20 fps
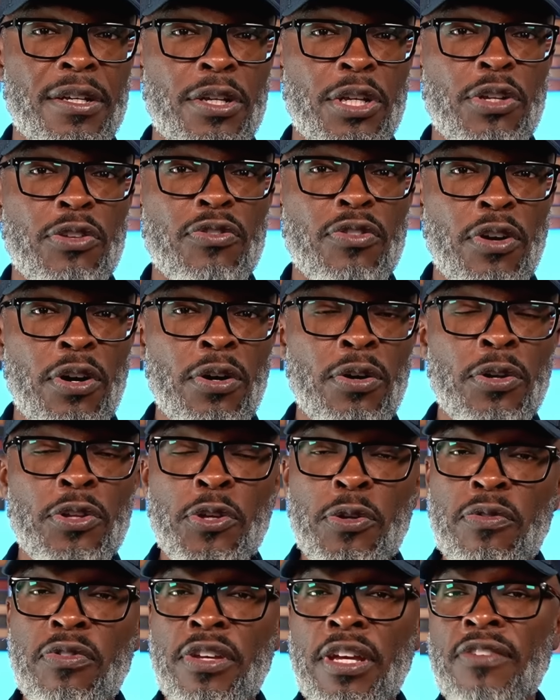So
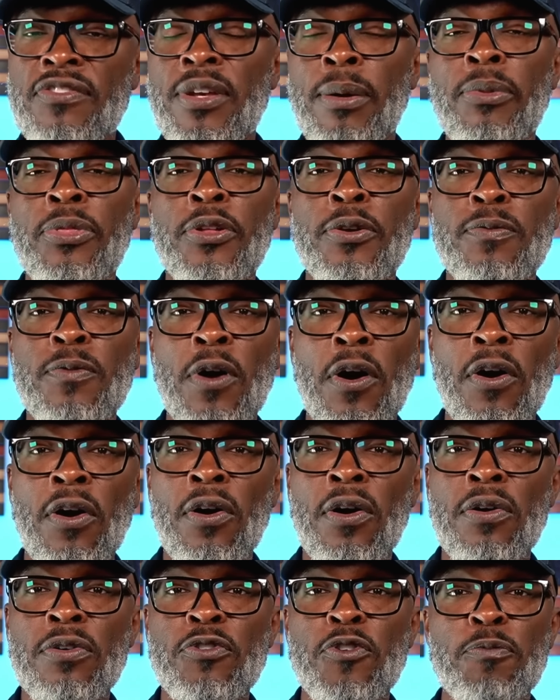you did something
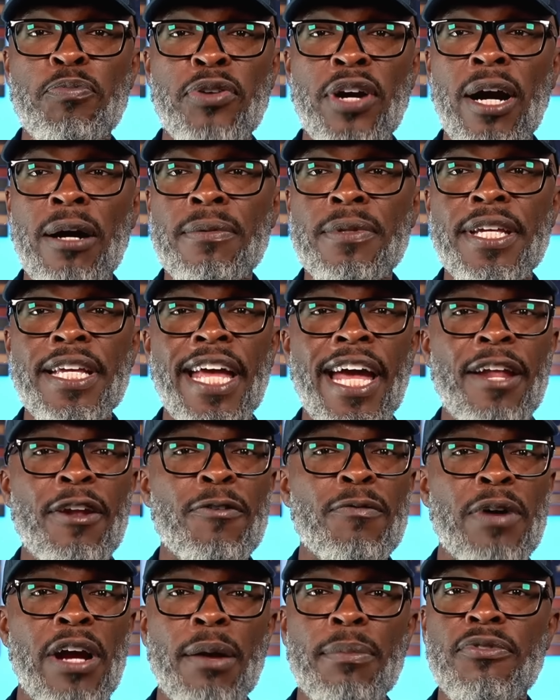wrong. You probably had a
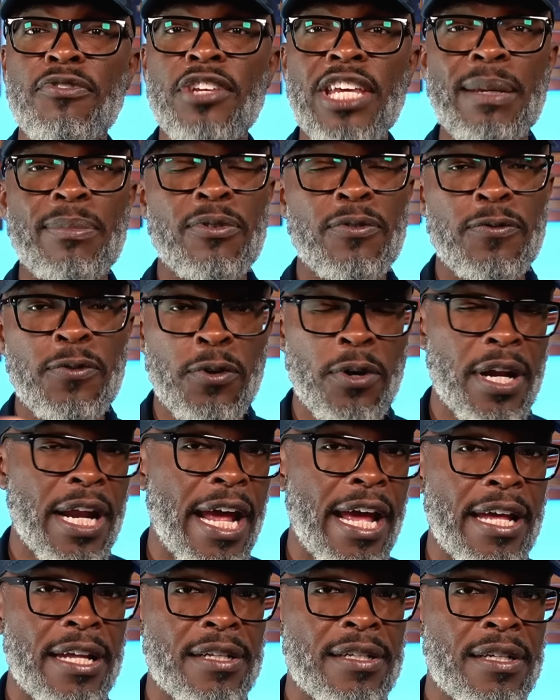rap sheet before
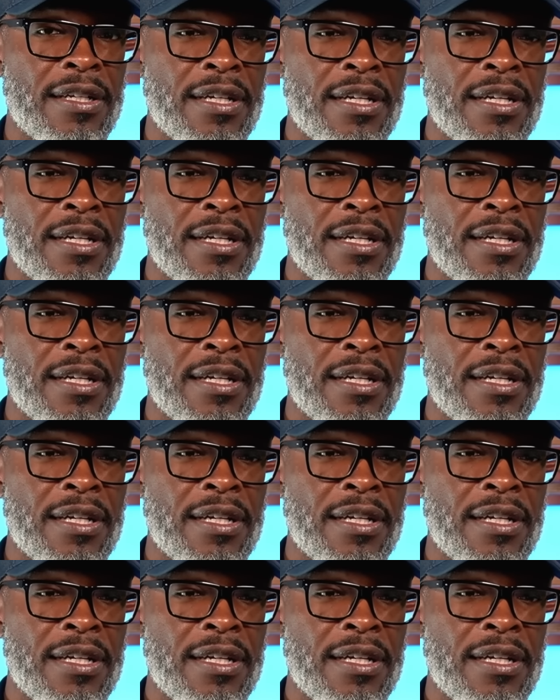that.